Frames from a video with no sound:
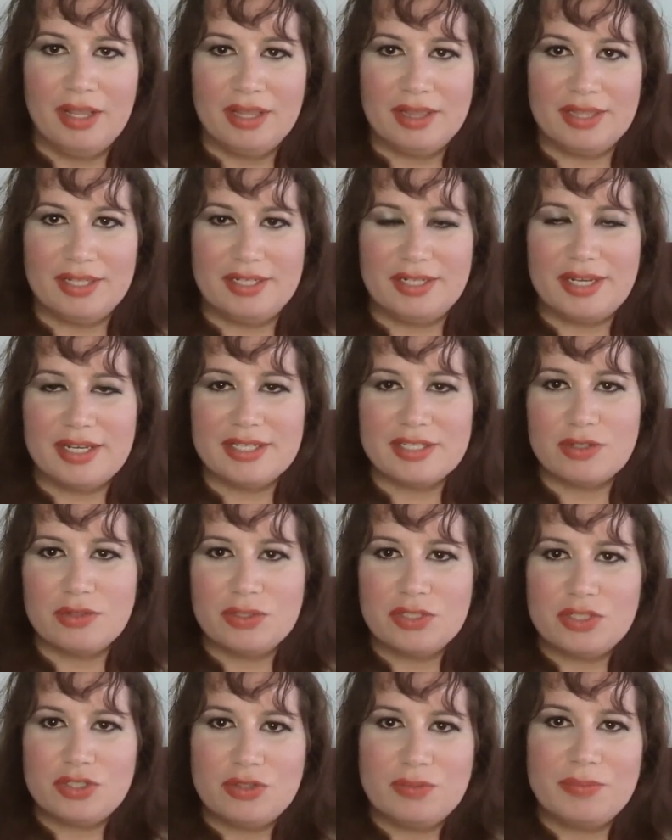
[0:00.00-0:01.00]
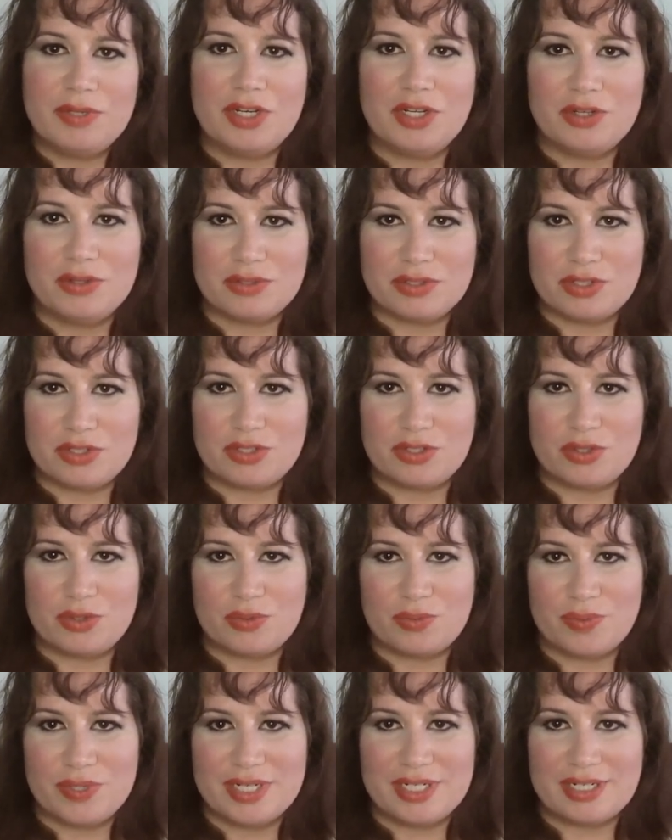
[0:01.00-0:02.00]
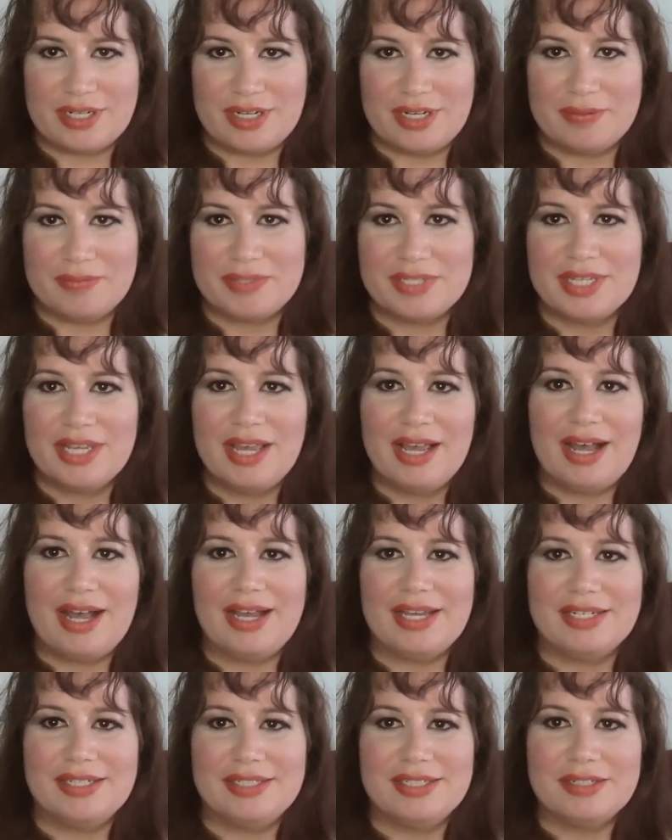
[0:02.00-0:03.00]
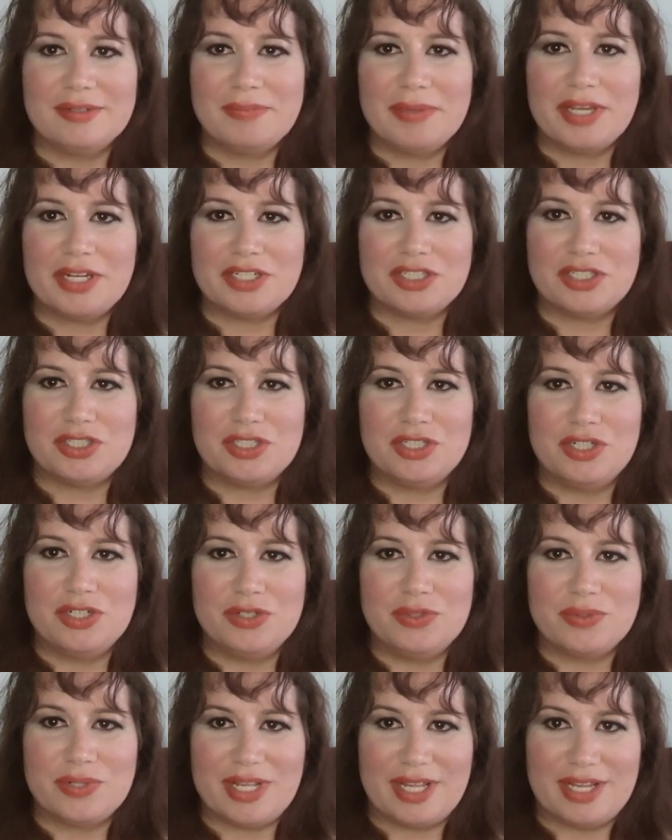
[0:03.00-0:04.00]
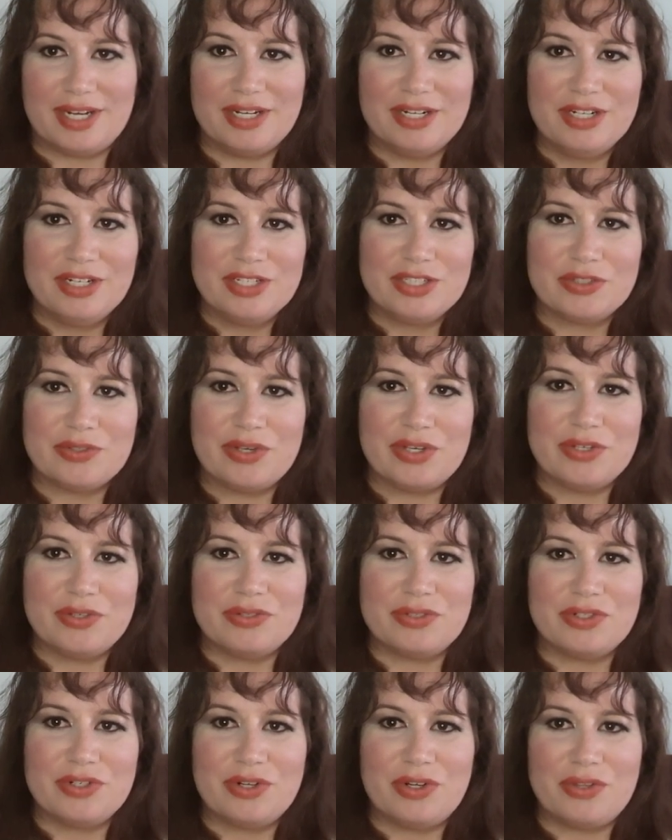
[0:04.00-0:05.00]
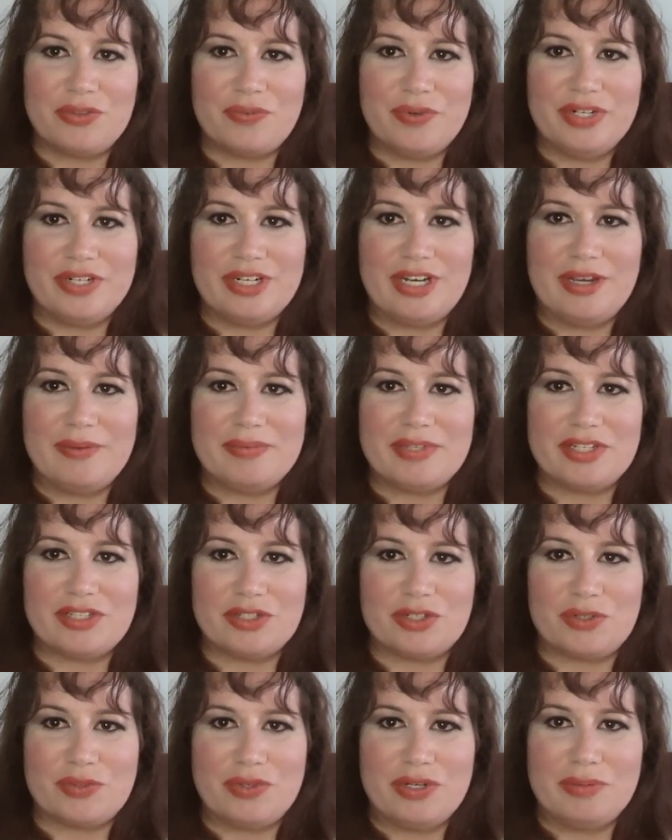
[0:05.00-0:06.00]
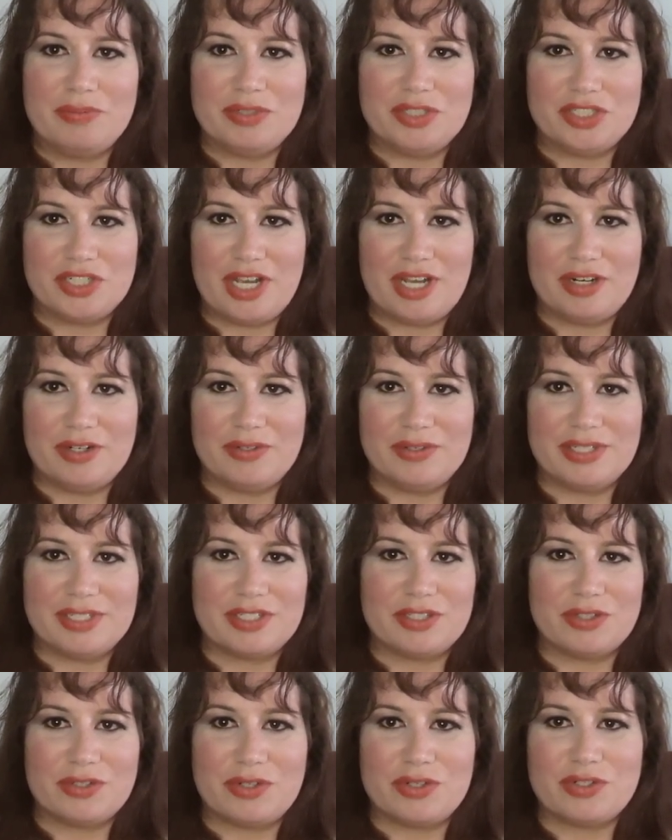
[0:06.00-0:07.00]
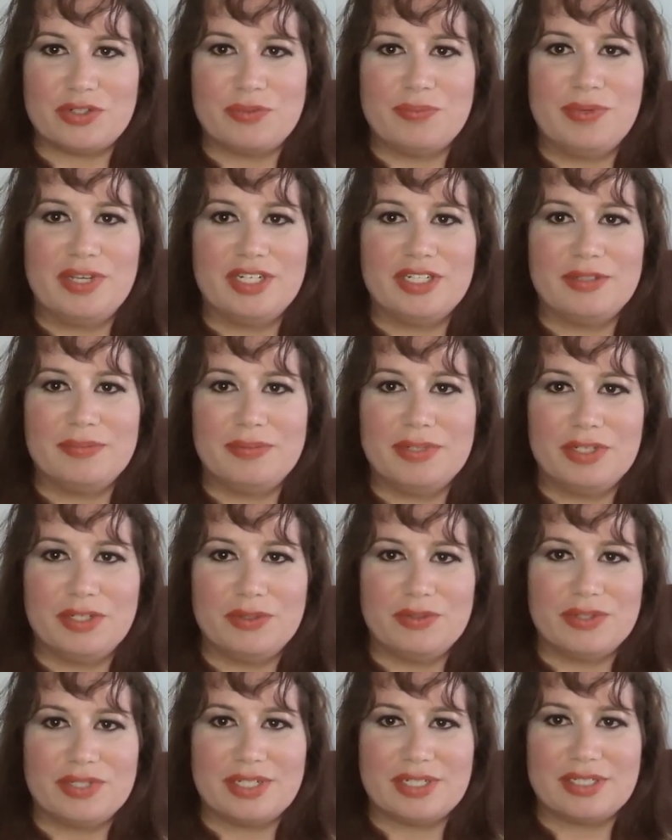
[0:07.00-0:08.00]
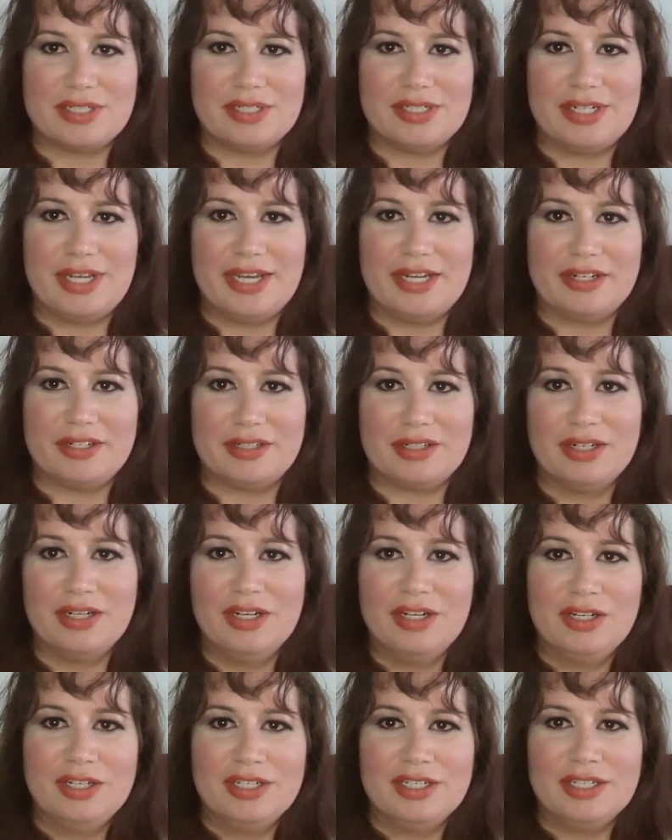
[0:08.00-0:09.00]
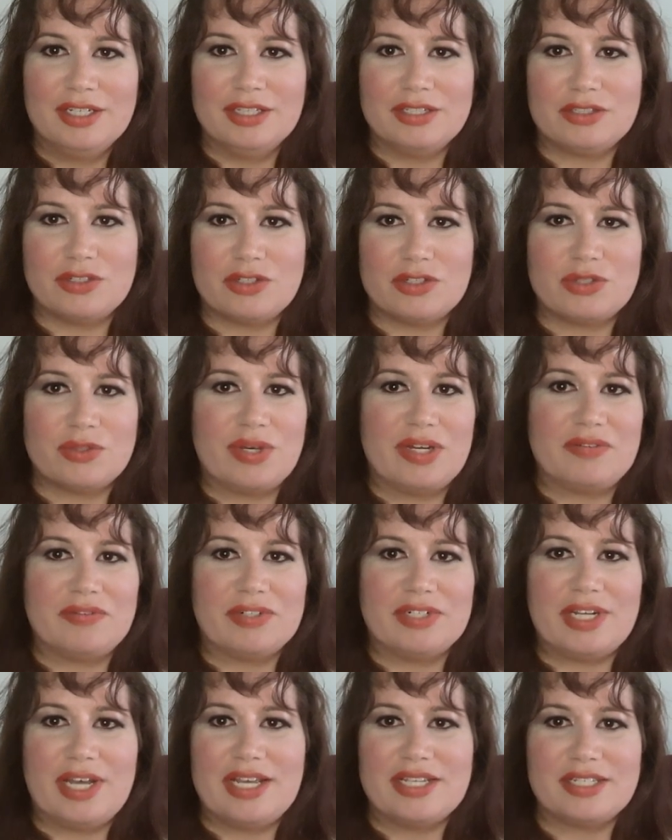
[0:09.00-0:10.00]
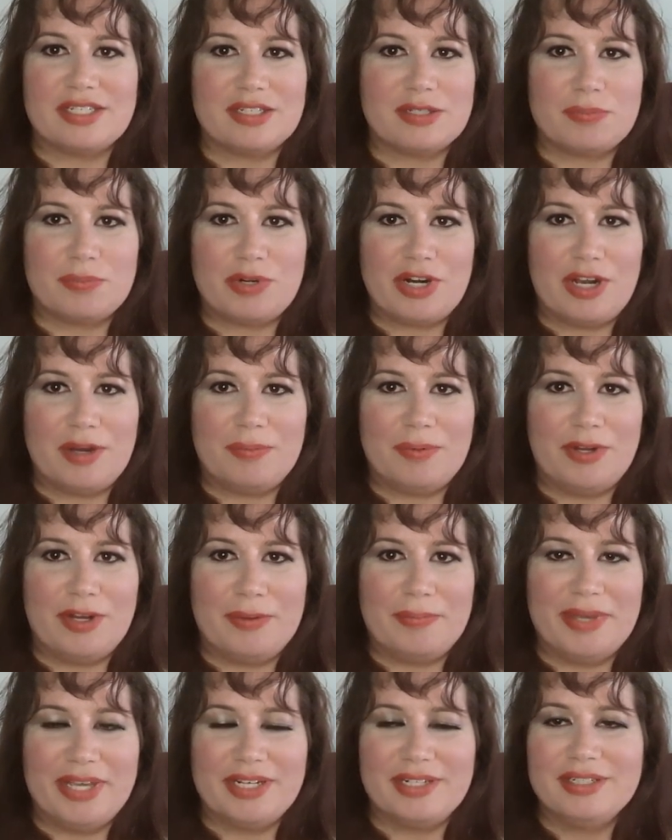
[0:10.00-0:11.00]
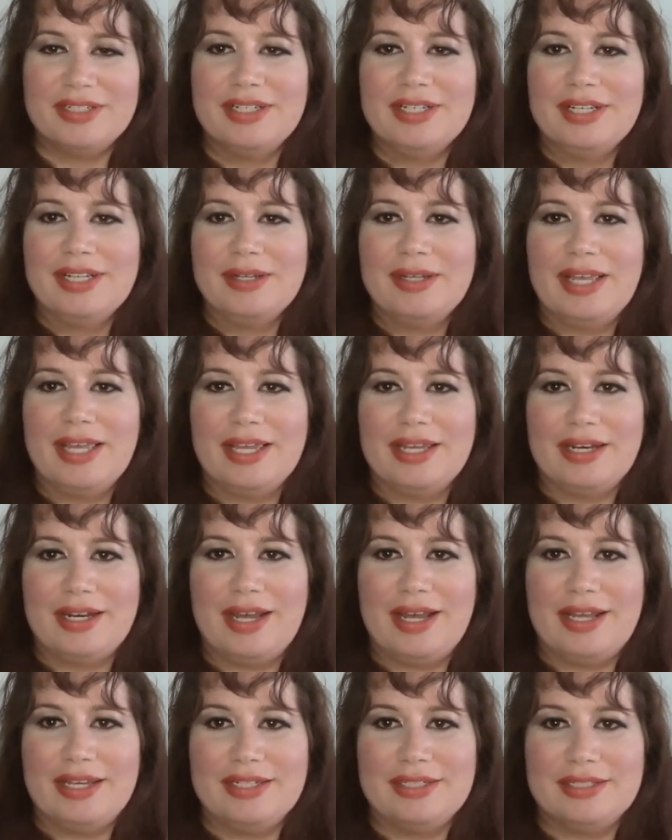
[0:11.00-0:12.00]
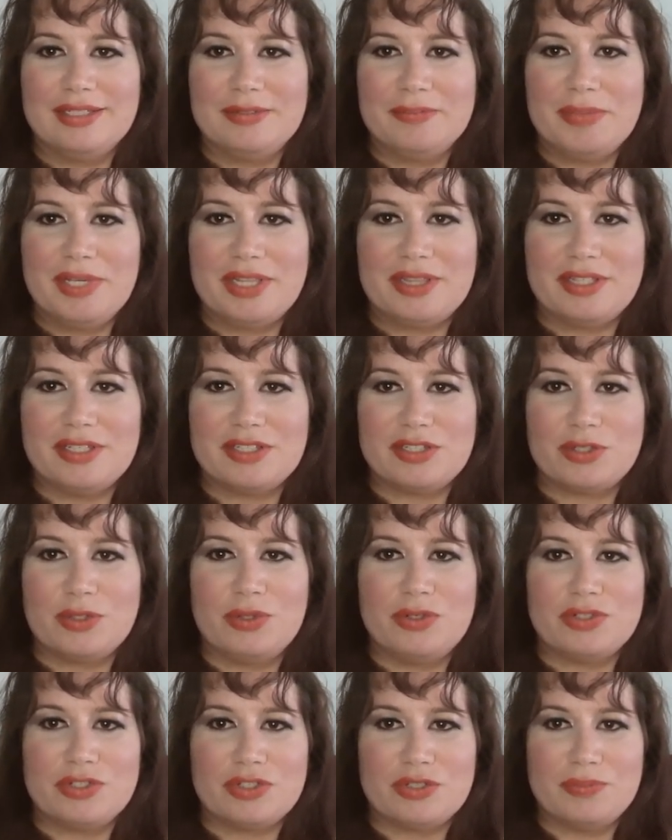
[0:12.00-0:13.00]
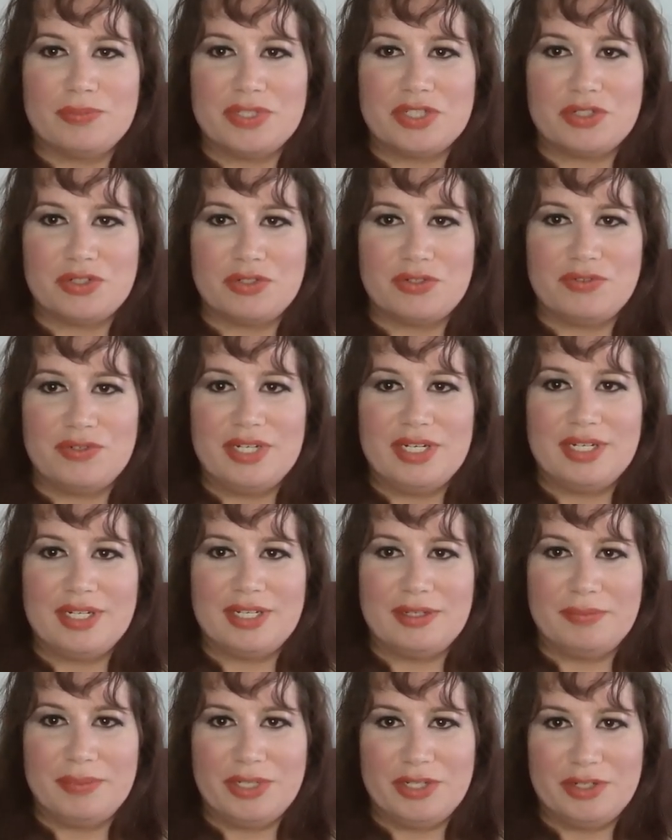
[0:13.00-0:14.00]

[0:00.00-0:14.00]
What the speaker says: The dice only told me to use this 3 times. I did manage to do that, so I used it all 3 times as a cream shadow. This is also meant to be used as a liner. It's also advertised as a brow pomade, and I did meet this goal, so Mr. Green can be